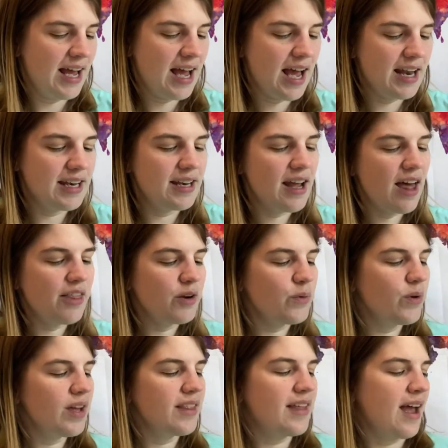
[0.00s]
Another
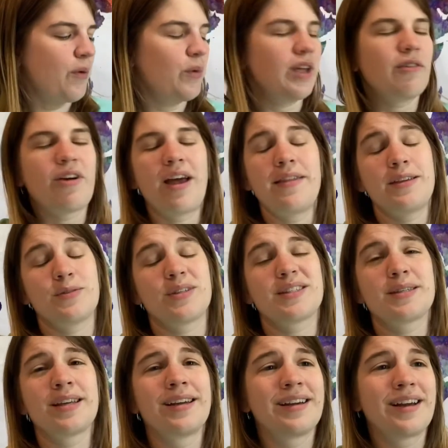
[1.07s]
one that we read, this
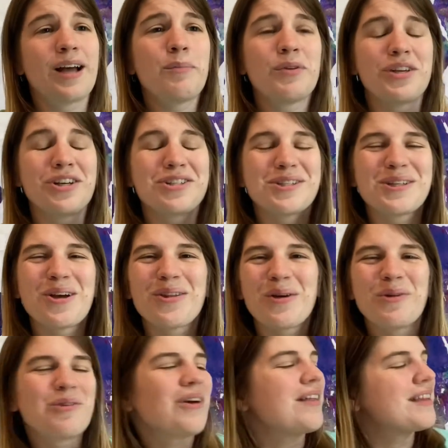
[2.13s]
was a couple years ago that
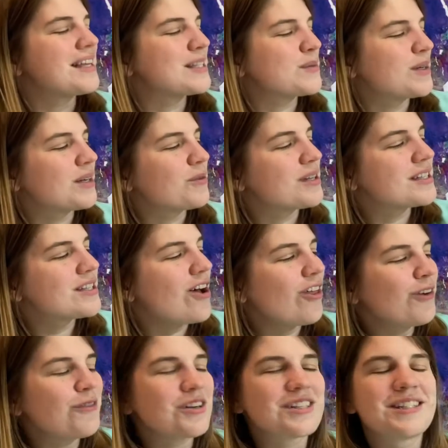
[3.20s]
we read this one, was
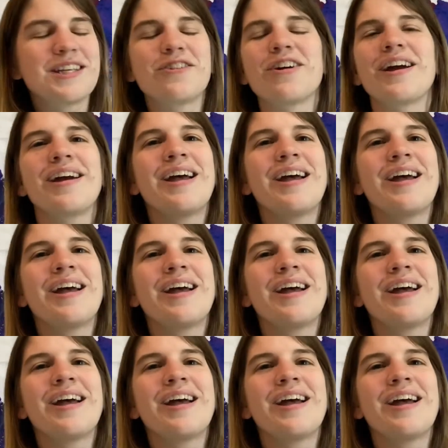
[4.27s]
Tulliver's Secret.